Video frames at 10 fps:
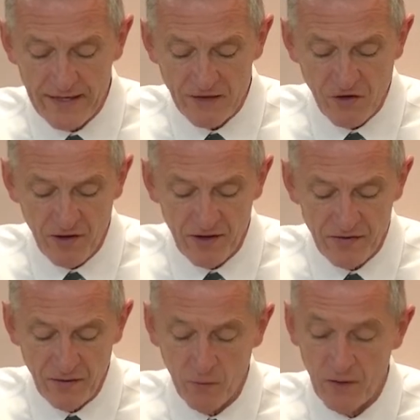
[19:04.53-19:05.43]
He turneth
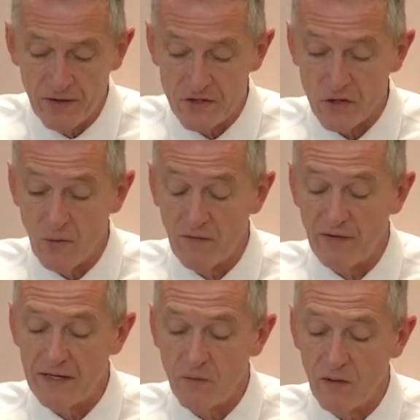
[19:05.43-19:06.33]
it whithersoever
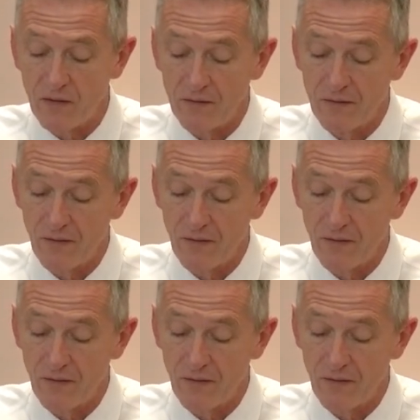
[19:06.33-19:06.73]
He will.